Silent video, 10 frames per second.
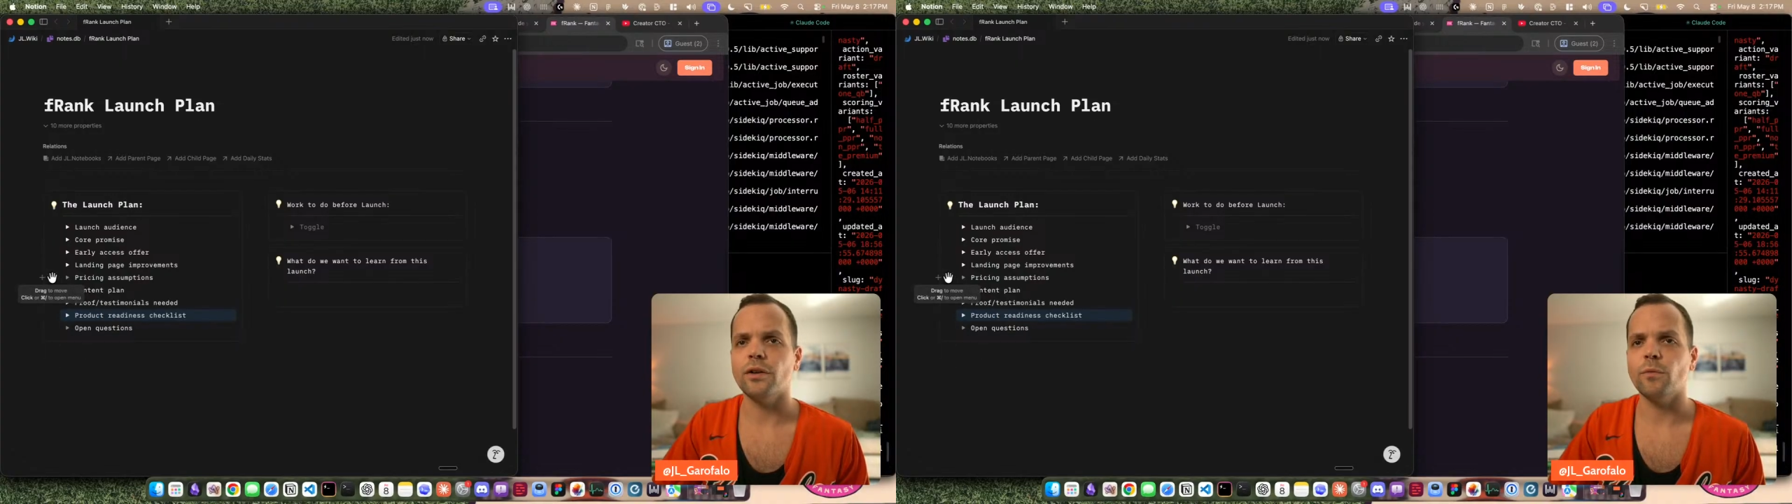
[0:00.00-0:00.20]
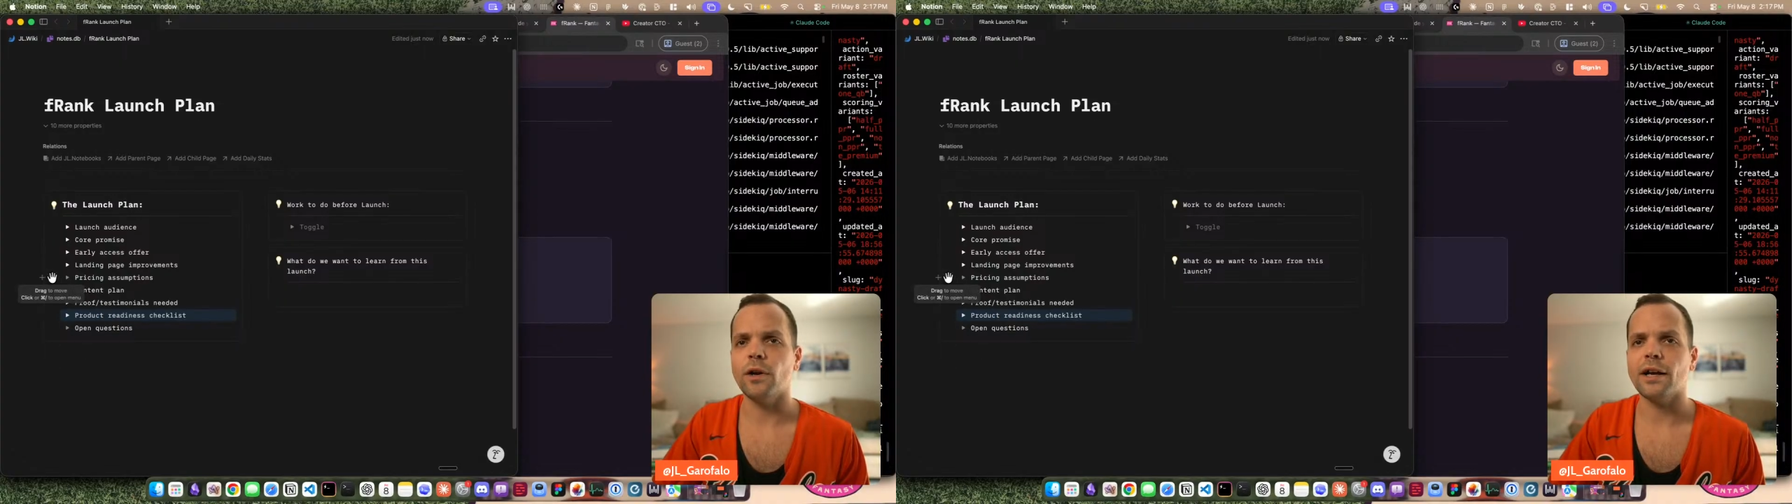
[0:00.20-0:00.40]

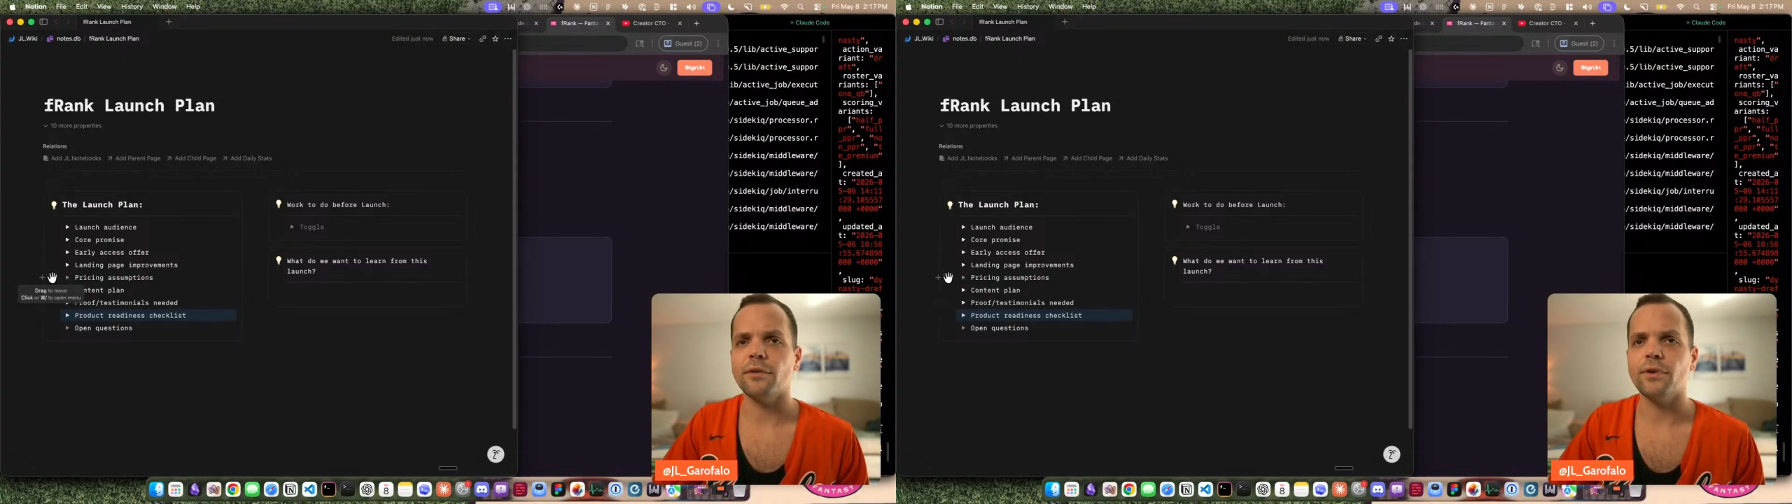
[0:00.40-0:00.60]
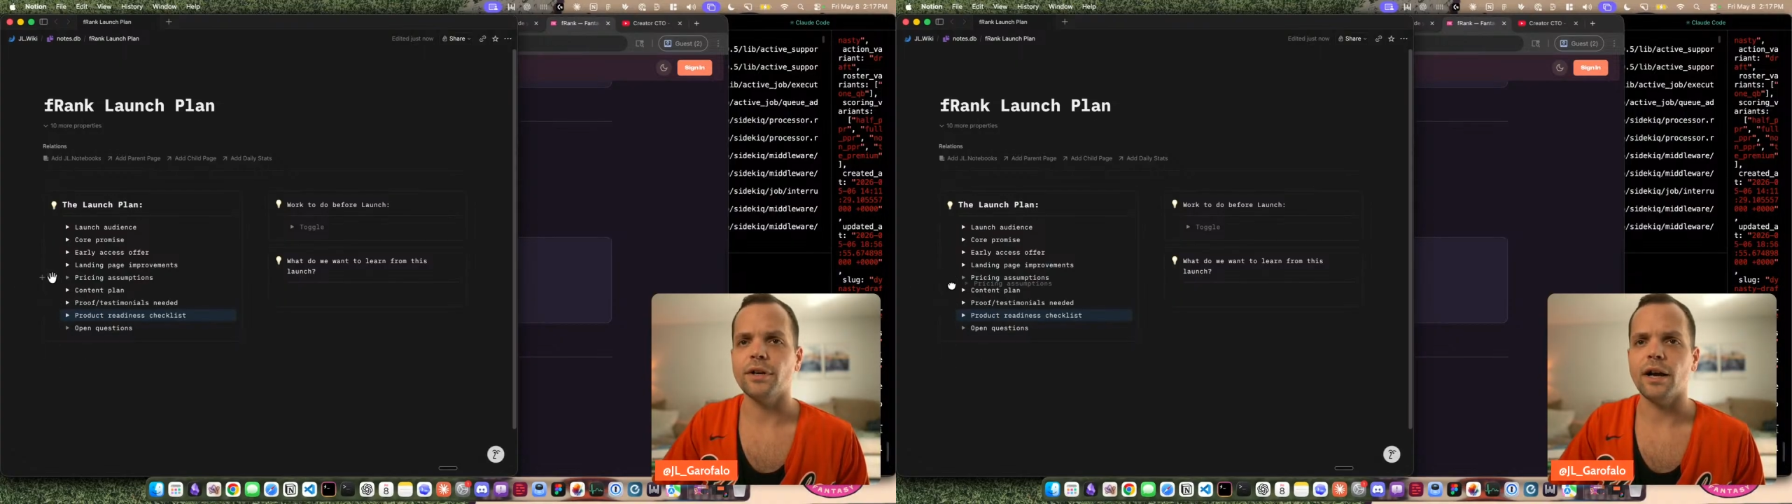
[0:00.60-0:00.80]
not
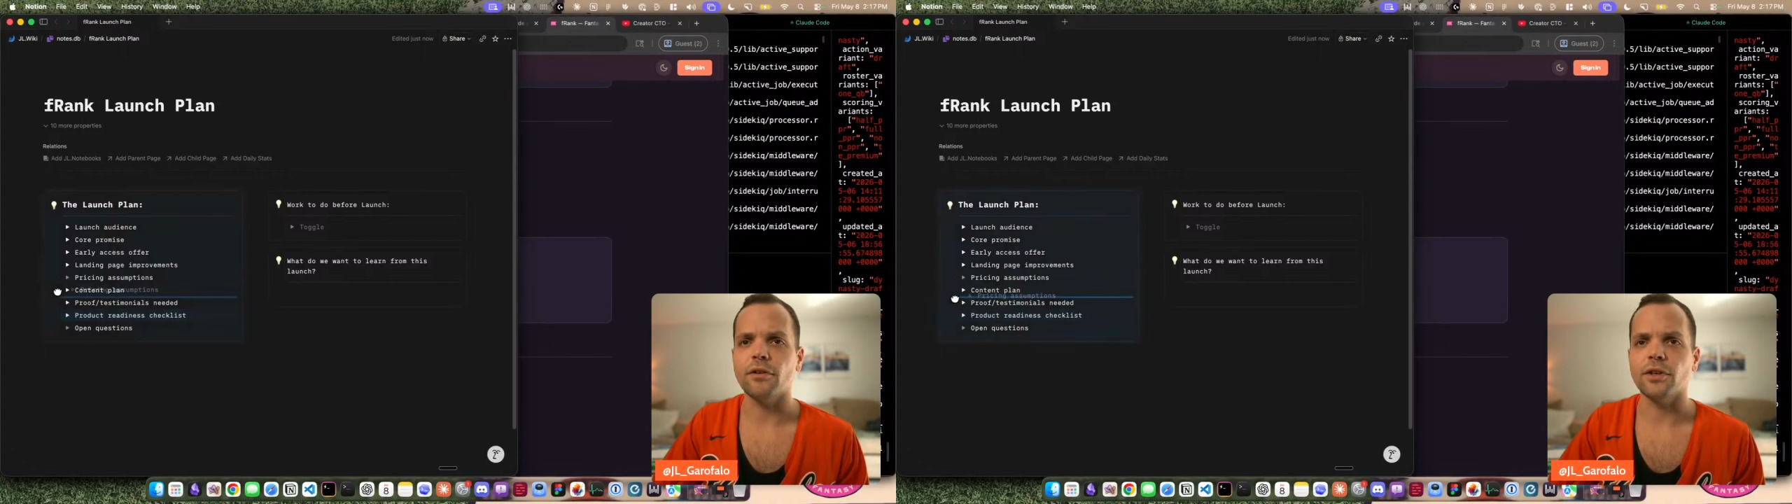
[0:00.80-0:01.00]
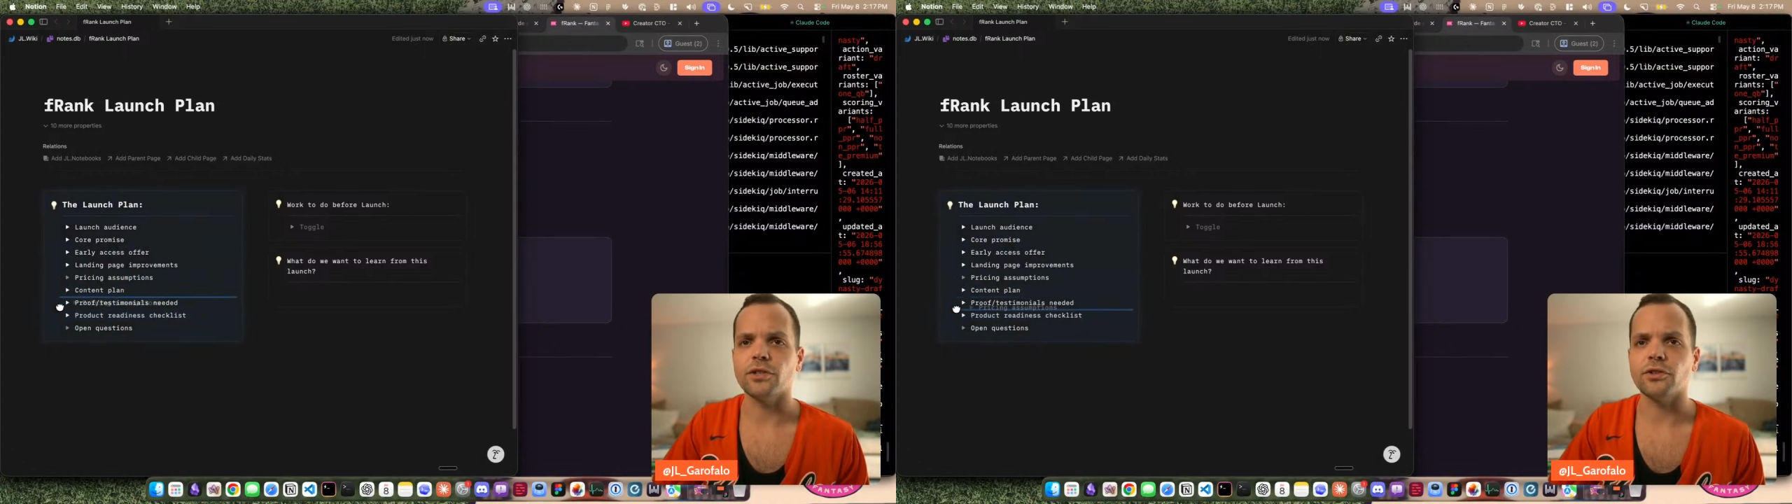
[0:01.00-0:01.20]
gonna figure out
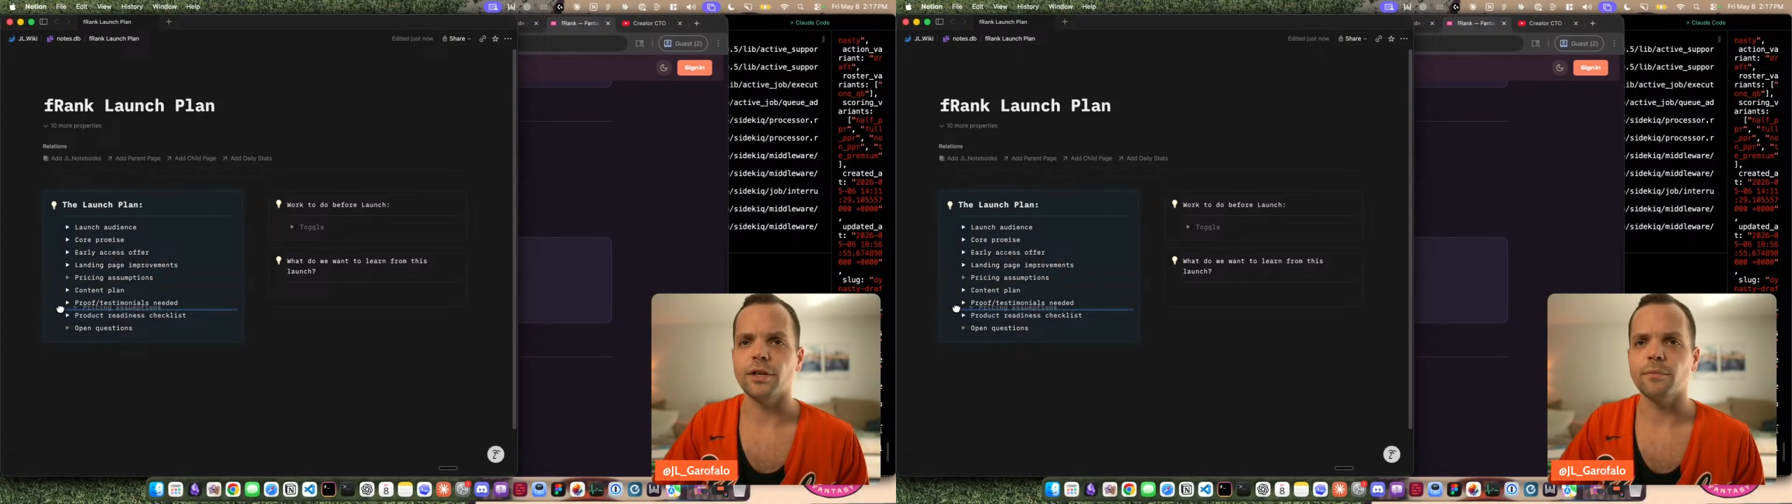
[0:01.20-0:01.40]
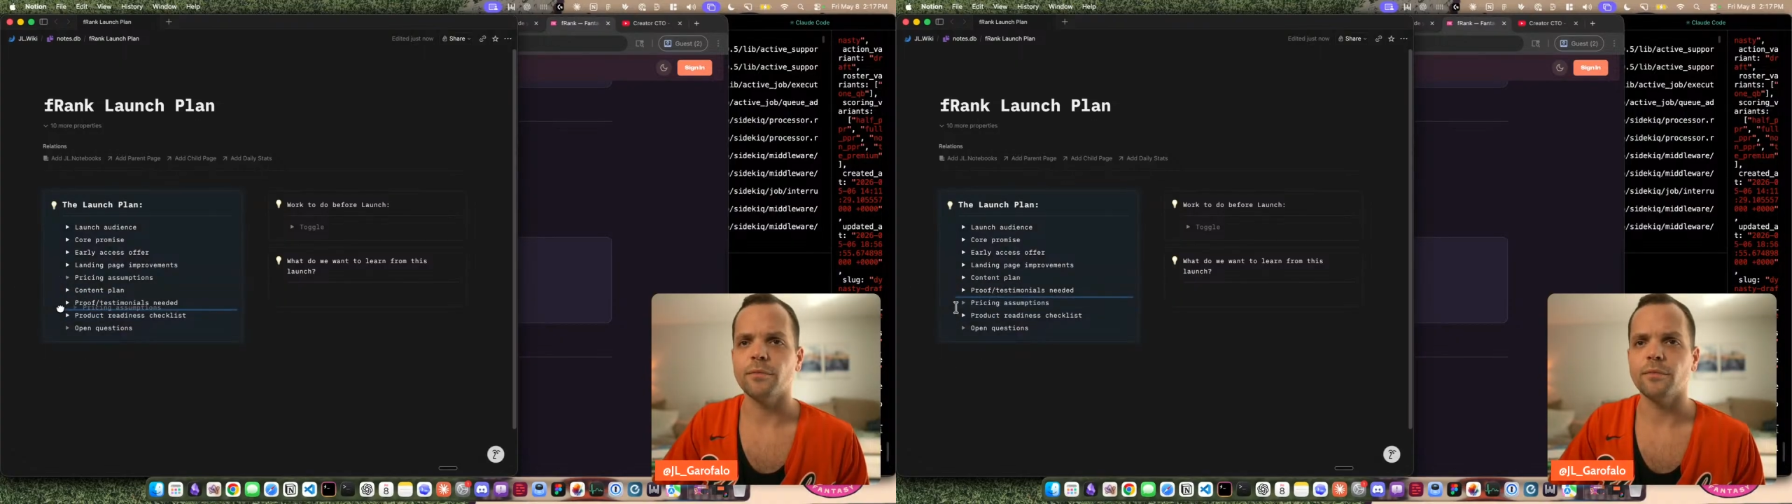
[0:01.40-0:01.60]
on this stream.